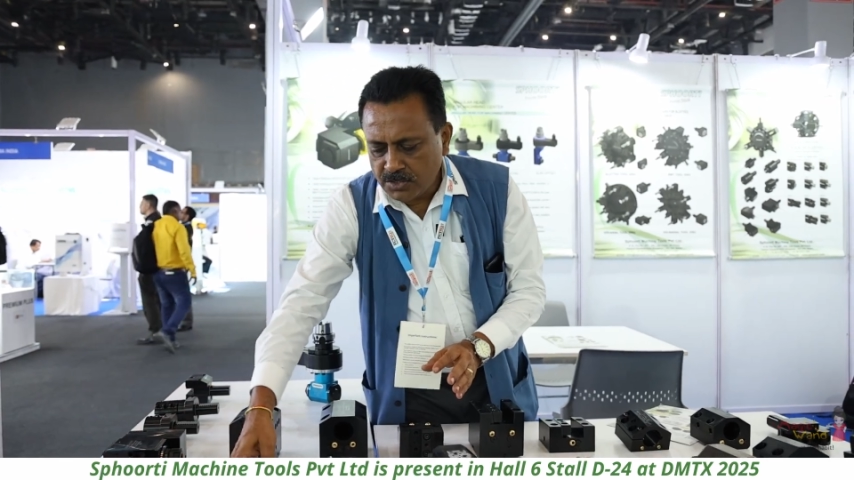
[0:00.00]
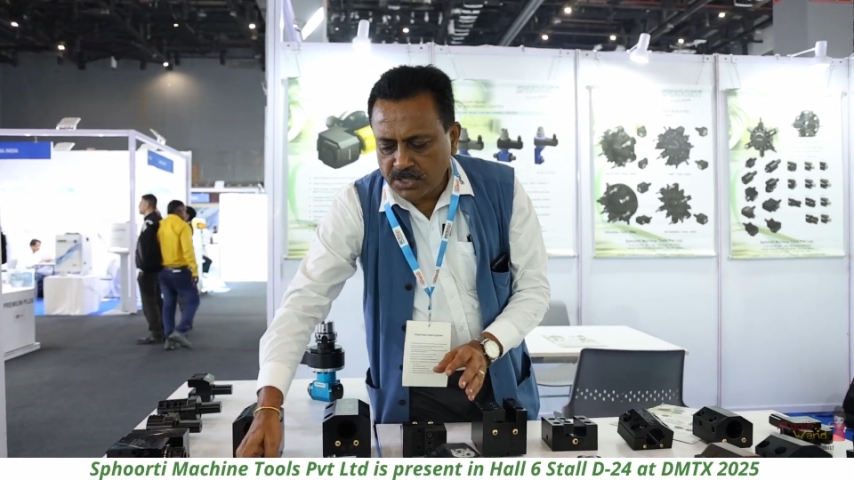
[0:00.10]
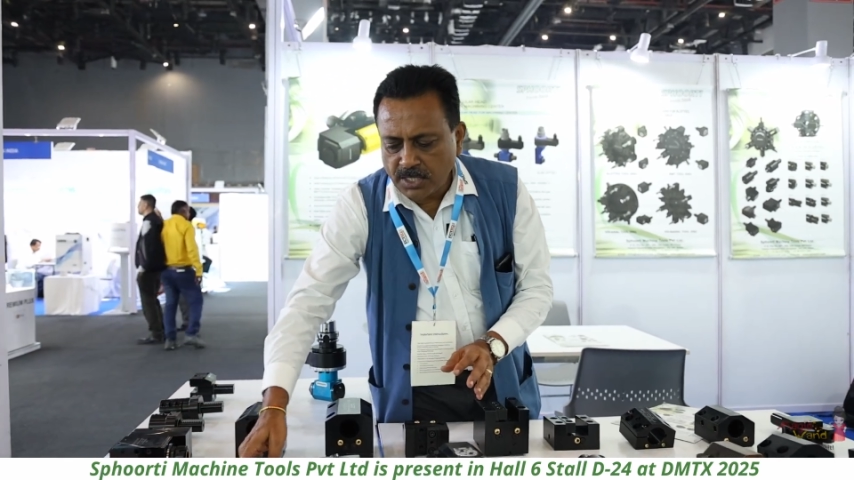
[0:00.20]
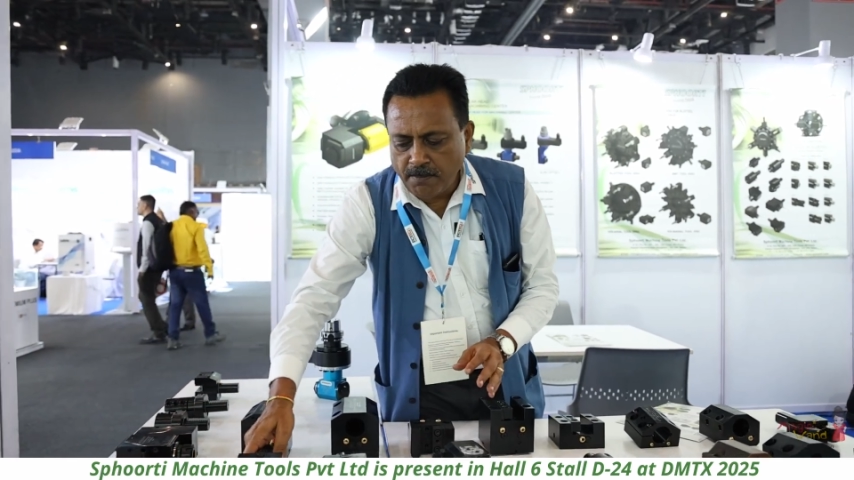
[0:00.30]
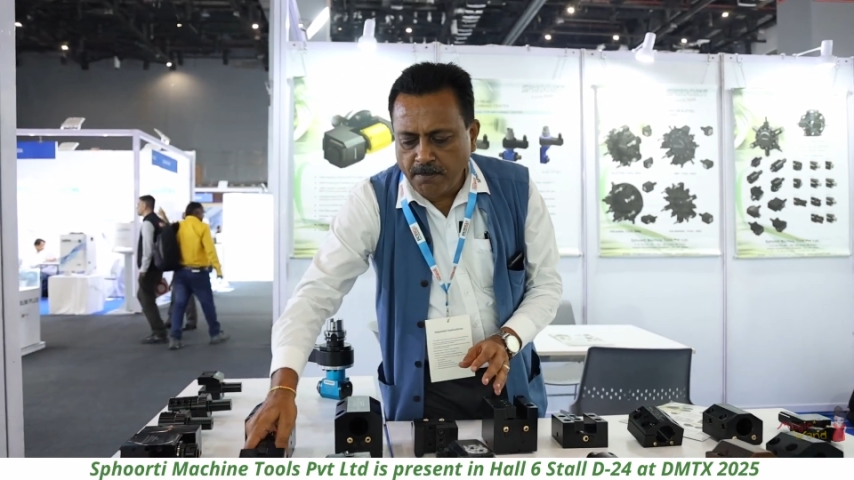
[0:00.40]

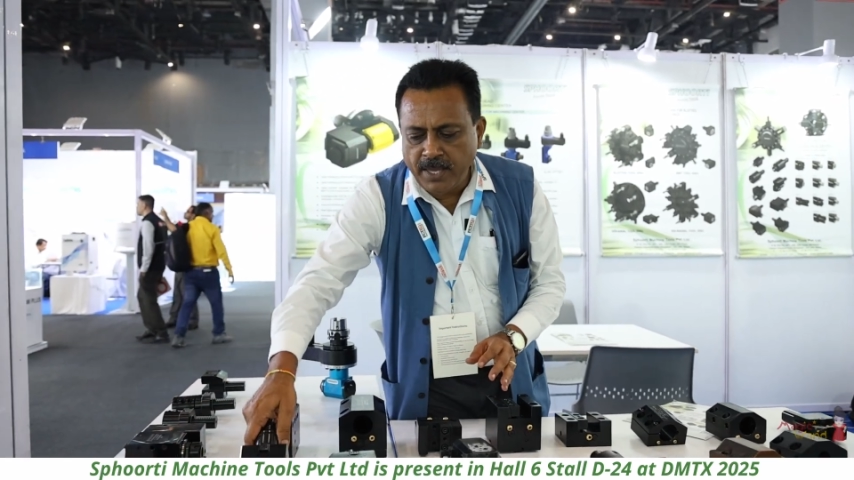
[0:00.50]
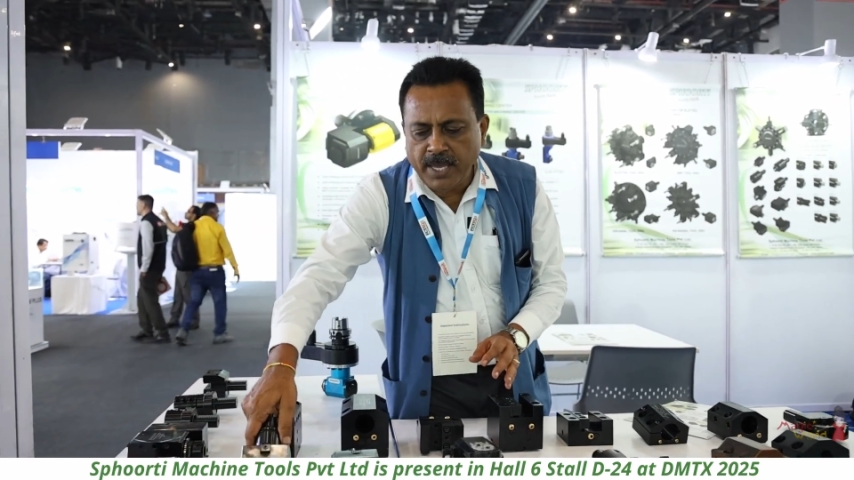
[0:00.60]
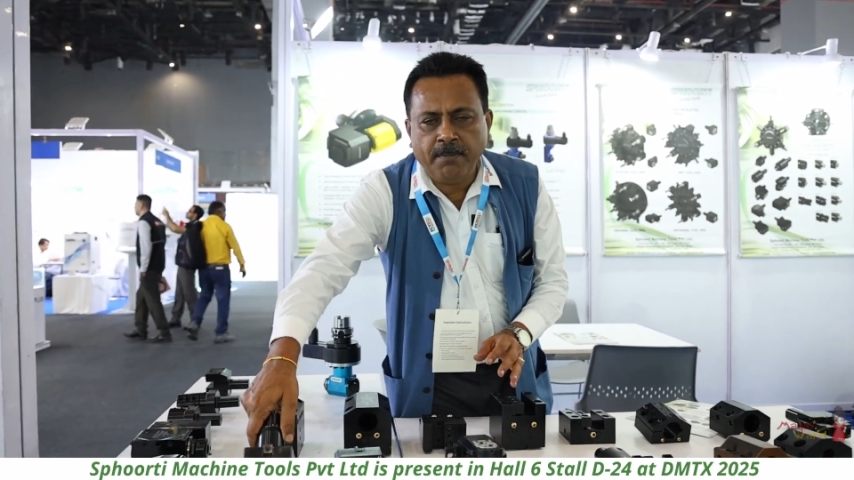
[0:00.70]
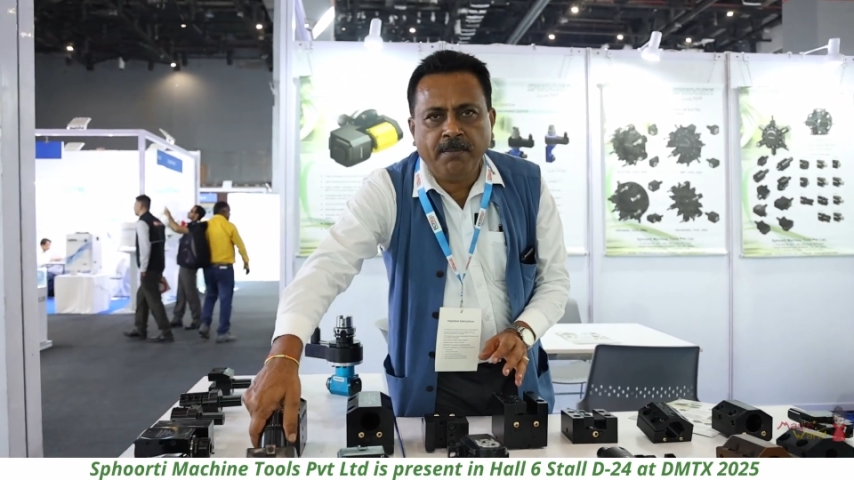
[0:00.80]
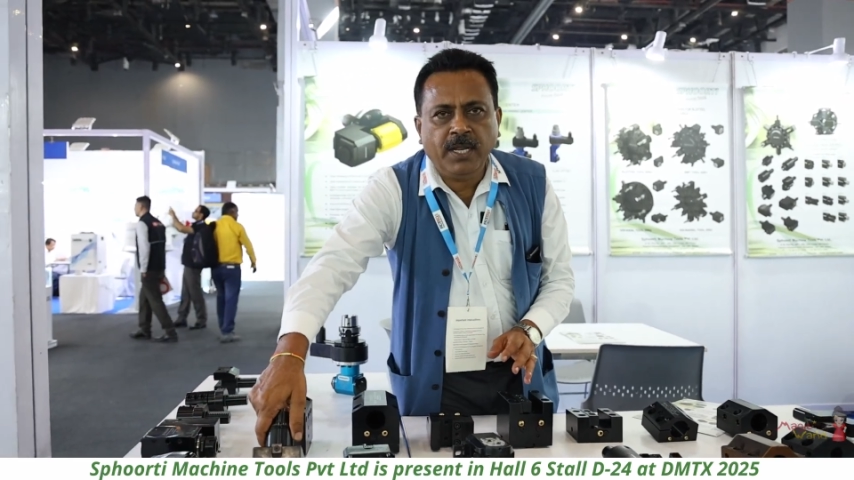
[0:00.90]
is a
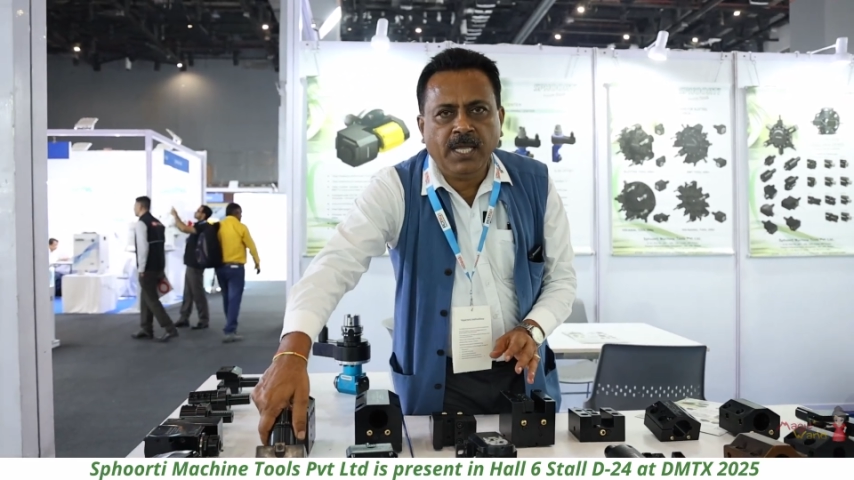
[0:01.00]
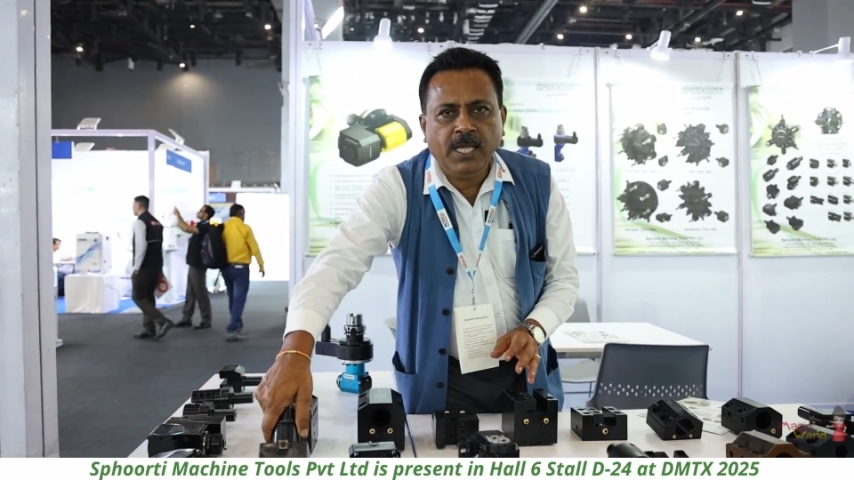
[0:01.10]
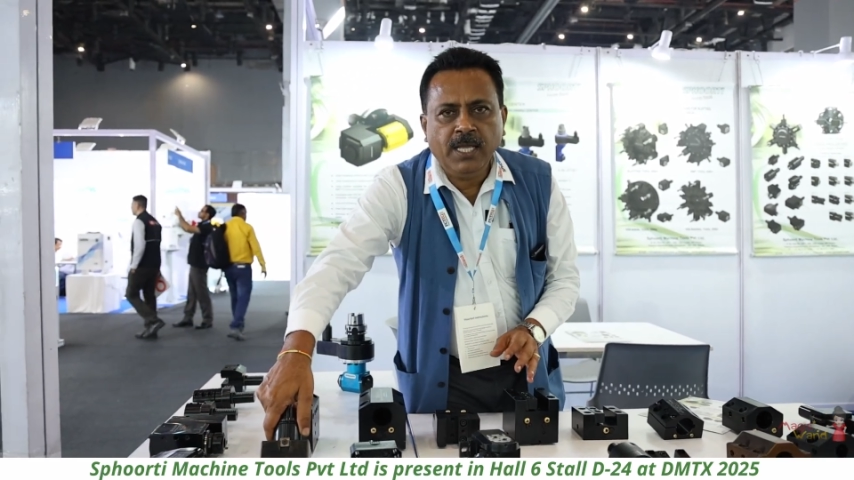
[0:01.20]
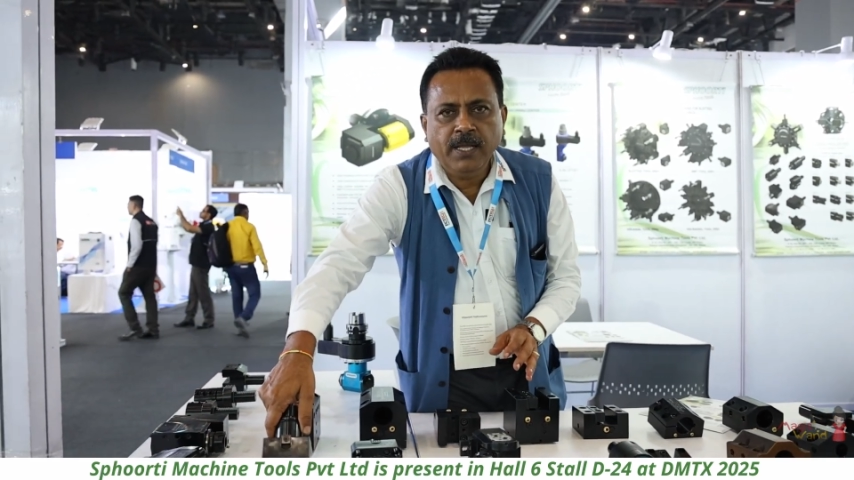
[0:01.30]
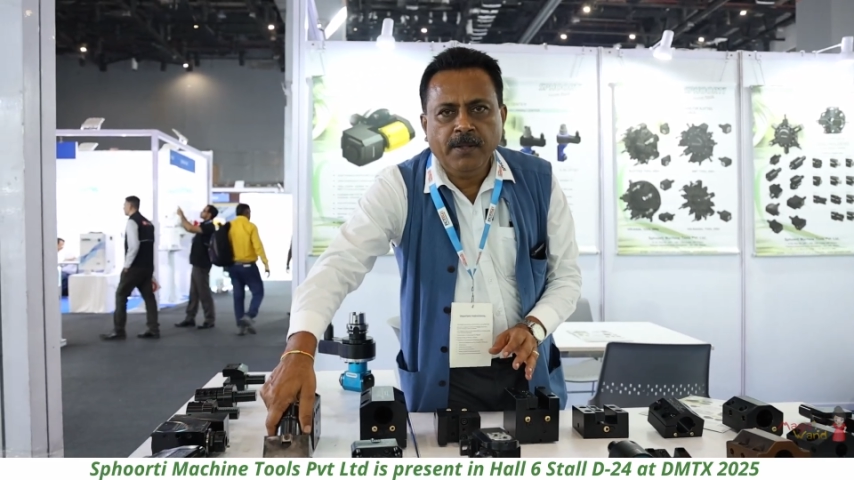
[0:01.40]
BMT,